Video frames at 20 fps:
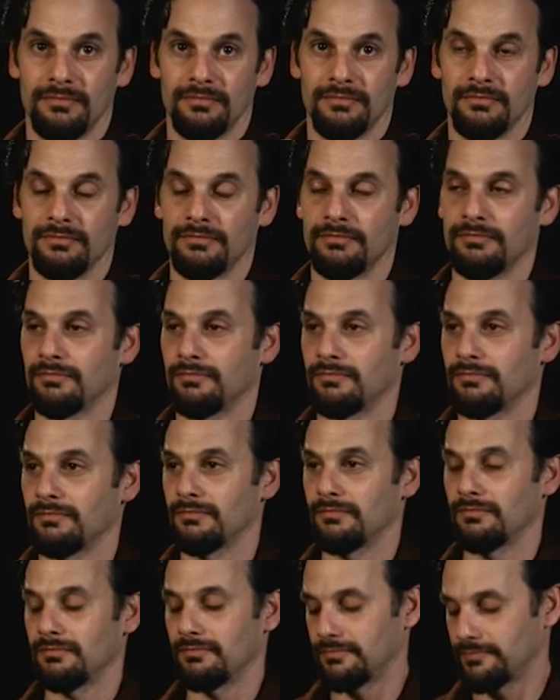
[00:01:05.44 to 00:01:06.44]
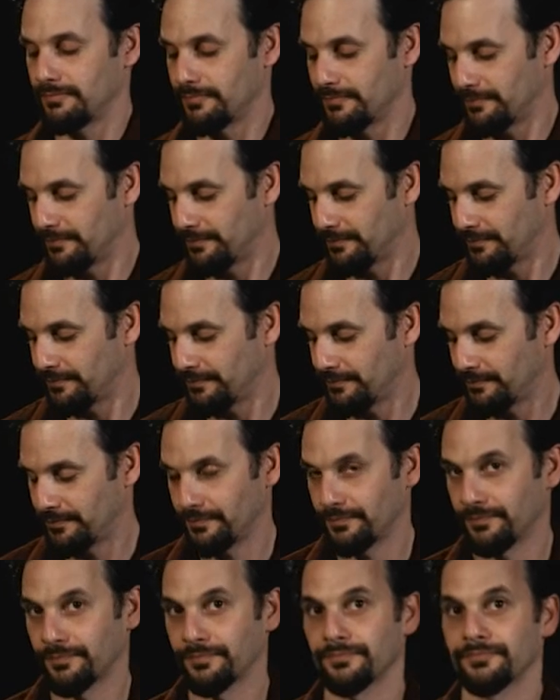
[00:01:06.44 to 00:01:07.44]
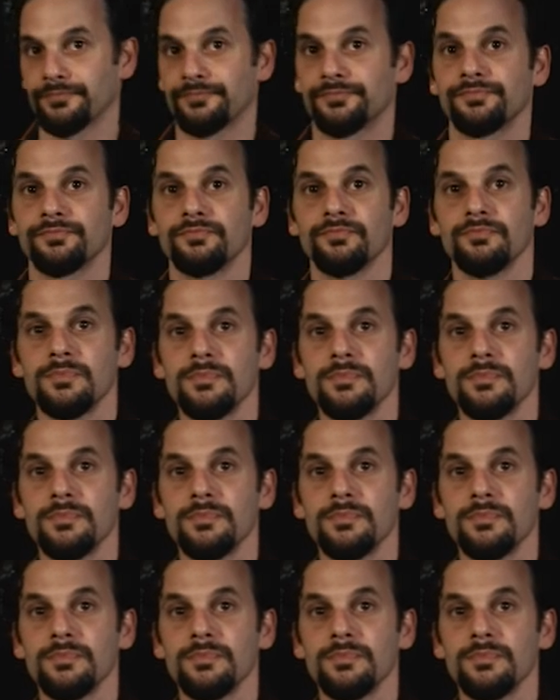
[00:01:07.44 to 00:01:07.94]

(no one is talking)